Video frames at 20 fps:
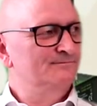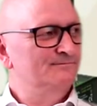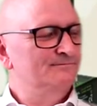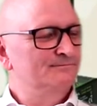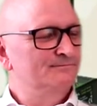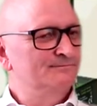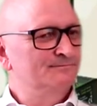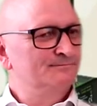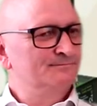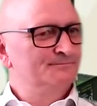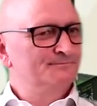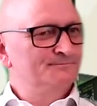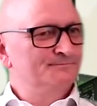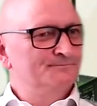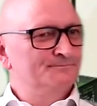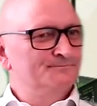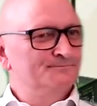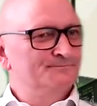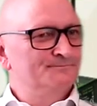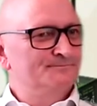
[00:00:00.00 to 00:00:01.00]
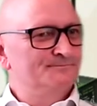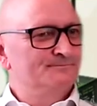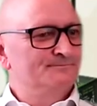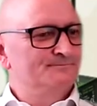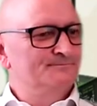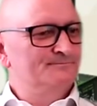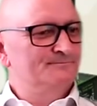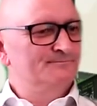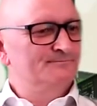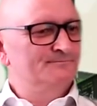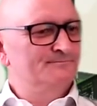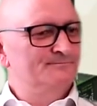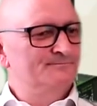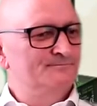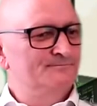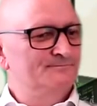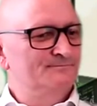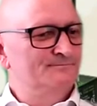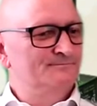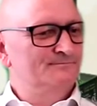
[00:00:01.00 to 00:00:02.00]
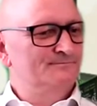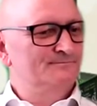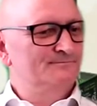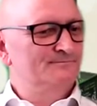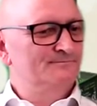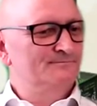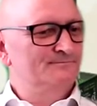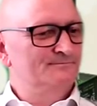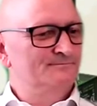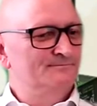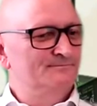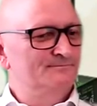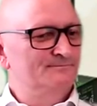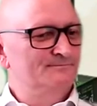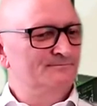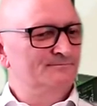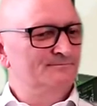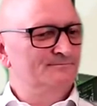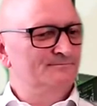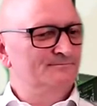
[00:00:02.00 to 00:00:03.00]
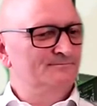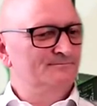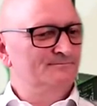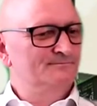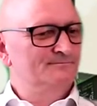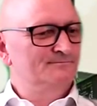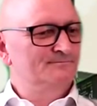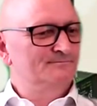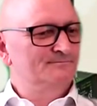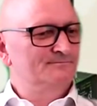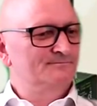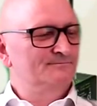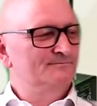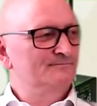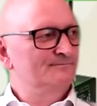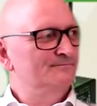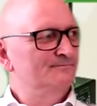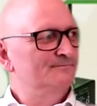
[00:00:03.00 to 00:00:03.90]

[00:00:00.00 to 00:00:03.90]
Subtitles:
[no speech]